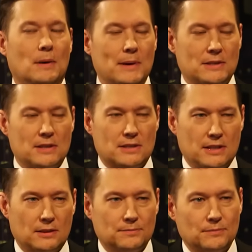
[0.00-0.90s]
let me ask you this
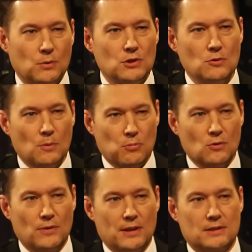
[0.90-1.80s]
deal. Would you
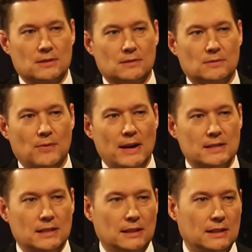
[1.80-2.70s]
approve this?
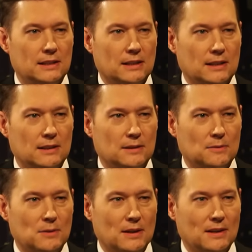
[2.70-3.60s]
Fantasy League, you
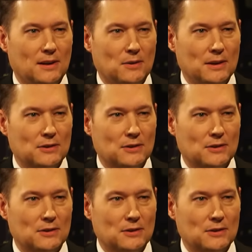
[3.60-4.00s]
know,